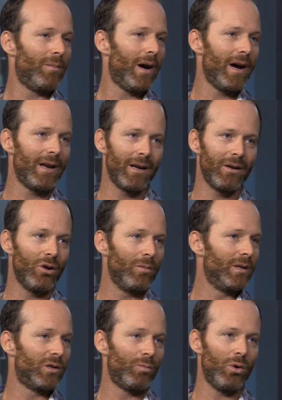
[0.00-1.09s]
mining,
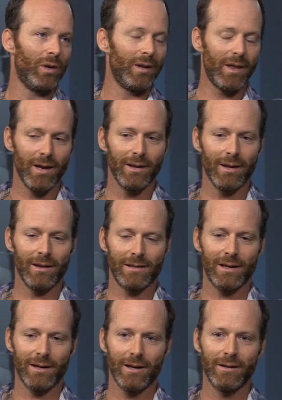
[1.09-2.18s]
urban sprawl, and things
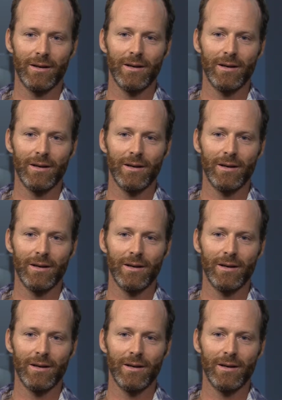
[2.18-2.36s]
like that.